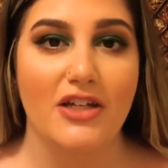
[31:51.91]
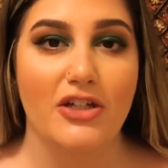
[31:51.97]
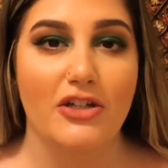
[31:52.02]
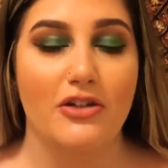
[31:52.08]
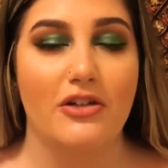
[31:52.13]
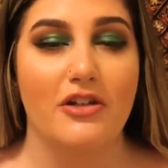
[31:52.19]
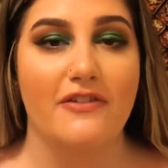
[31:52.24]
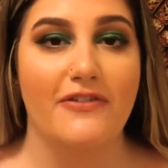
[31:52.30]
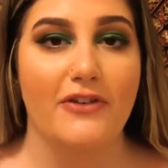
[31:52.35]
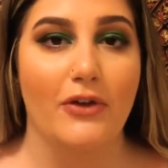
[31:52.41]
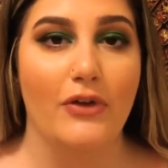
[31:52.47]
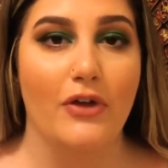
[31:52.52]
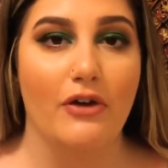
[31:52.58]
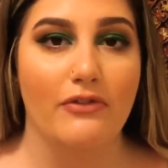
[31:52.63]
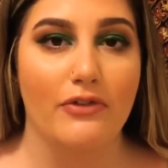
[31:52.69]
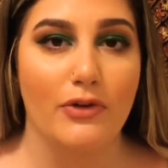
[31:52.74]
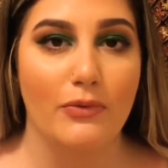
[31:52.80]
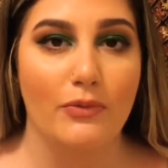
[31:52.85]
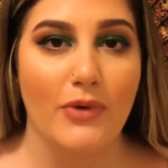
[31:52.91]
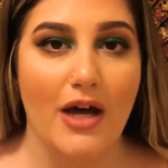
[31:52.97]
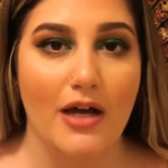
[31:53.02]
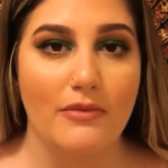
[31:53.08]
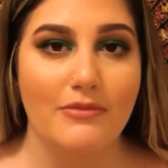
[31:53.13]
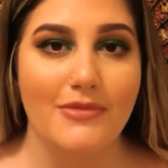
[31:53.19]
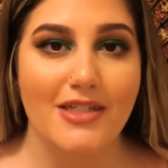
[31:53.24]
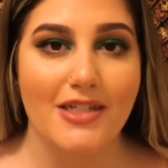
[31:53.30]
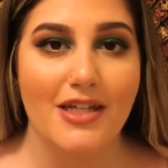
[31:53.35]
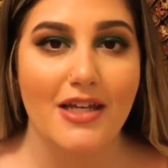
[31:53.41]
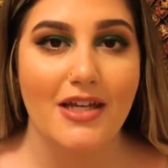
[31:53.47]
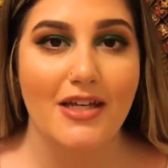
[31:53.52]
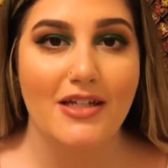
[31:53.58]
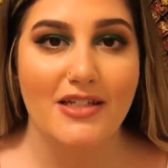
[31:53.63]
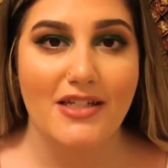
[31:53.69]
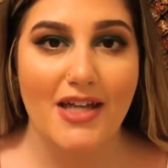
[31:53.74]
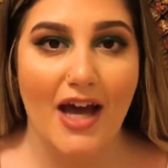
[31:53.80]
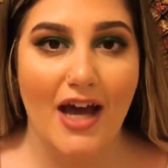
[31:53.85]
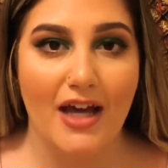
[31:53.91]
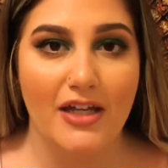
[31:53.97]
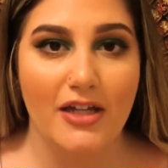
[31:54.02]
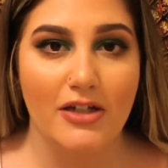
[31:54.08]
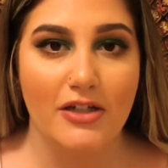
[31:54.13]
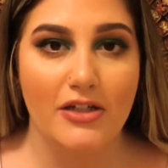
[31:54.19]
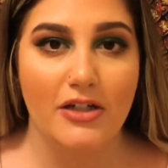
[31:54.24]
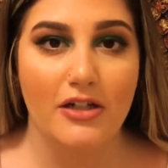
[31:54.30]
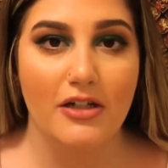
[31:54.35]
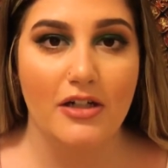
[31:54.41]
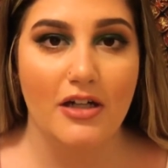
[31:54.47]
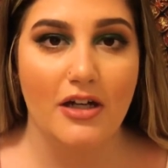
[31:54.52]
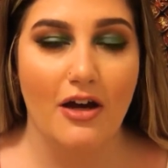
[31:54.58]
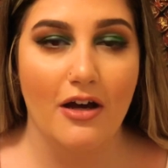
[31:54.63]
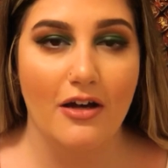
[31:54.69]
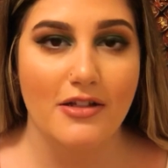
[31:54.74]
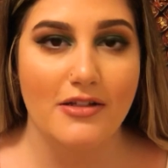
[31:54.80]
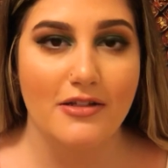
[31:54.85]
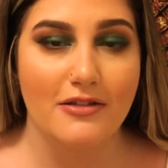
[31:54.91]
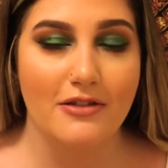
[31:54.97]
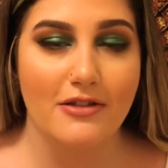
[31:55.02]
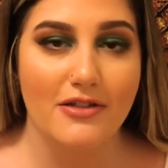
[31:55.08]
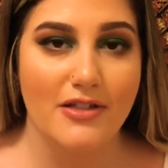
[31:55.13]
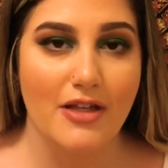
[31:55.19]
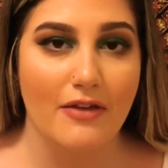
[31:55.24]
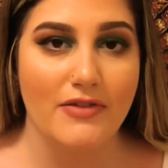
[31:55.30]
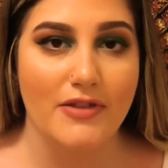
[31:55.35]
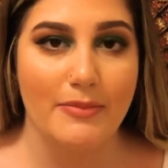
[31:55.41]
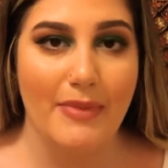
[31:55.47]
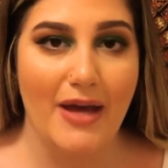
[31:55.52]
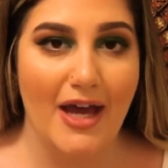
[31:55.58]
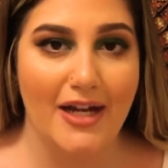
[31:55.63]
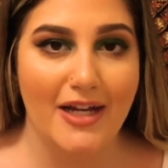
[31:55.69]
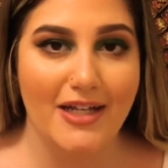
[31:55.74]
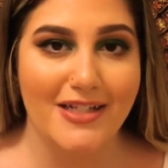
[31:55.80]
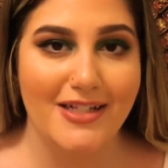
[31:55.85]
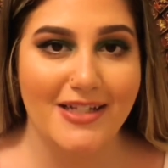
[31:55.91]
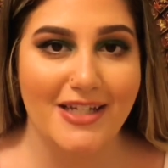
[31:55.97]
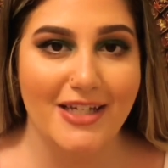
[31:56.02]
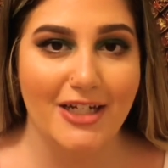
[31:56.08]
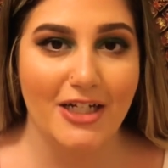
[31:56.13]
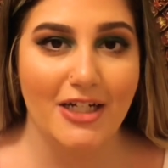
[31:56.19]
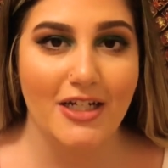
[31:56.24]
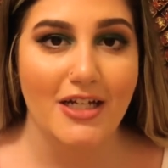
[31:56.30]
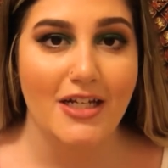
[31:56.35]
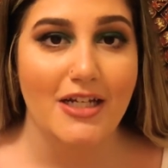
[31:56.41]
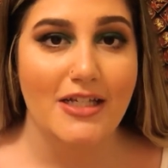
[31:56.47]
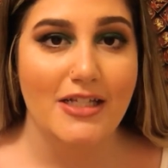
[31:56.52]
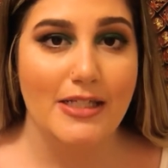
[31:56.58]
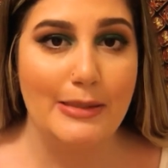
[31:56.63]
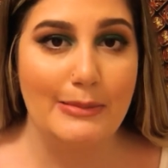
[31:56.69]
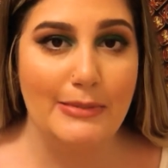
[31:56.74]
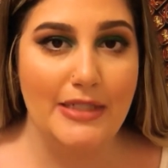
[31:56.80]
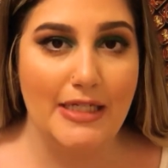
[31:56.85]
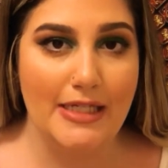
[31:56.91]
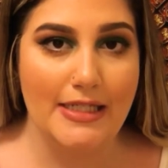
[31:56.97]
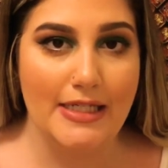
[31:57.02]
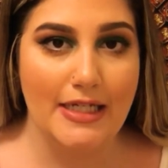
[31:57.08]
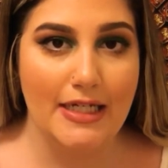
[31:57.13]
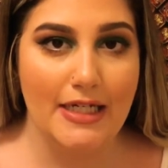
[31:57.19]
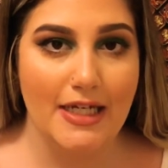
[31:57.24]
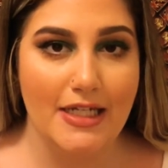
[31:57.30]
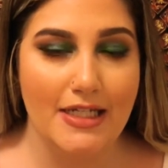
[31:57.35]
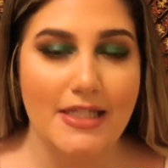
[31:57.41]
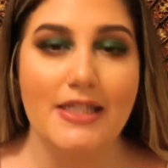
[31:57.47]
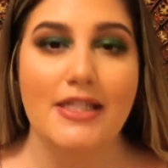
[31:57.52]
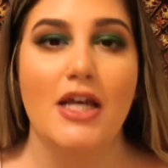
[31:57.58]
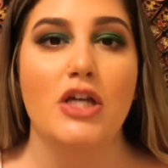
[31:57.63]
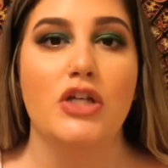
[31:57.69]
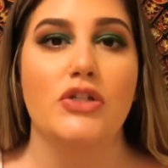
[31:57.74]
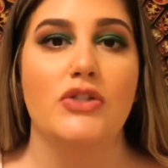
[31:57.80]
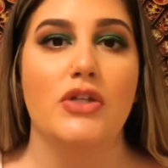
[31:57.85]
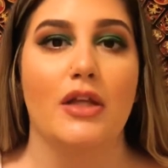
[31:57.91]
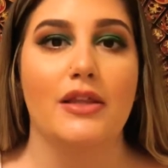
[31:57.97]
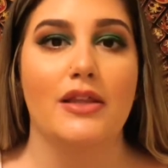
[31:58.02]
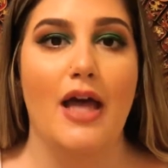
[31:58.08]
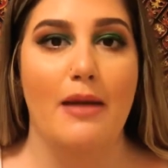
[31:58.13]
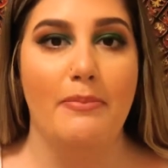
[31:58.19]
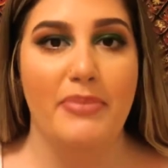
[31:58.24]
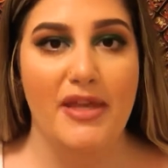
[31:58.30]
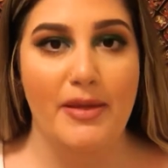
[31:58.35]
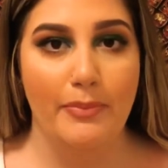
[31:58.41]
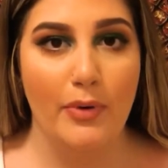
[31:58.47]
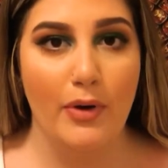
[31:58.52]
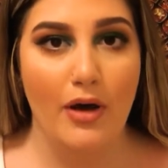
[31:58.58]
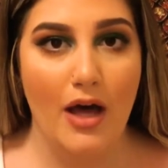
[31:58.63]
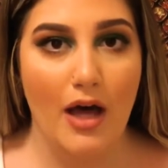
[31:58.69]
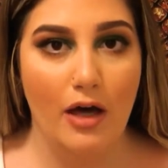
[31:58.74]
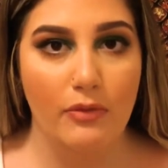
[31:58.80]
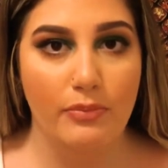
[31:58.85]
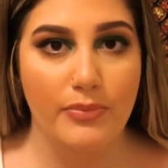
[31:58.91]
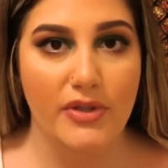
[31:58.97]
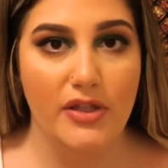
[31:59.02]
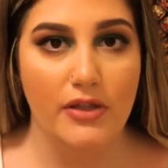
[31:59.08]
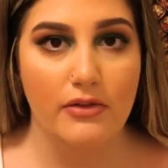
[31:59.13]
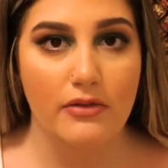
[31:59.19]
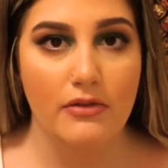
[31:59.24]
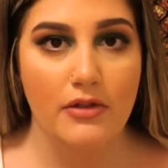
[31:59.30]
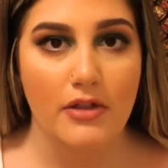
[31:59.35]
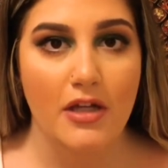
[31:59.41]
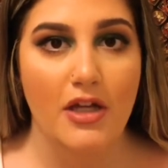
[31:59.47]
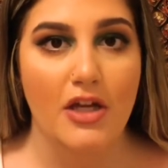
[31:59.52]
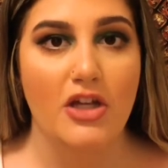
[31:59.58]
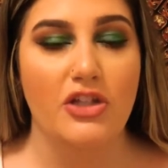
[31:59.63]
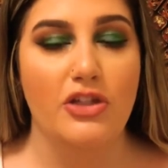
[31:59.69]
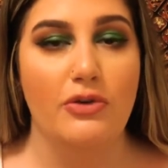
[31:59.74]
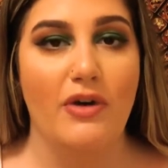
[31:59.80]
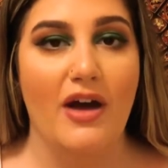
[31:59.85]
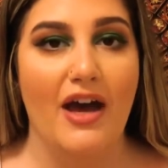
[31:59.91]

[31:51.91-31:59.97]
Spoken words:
You're going to feel overwhelmed, tired. You're going to cause yourself some headaches here, some dizziness. So let people help you. You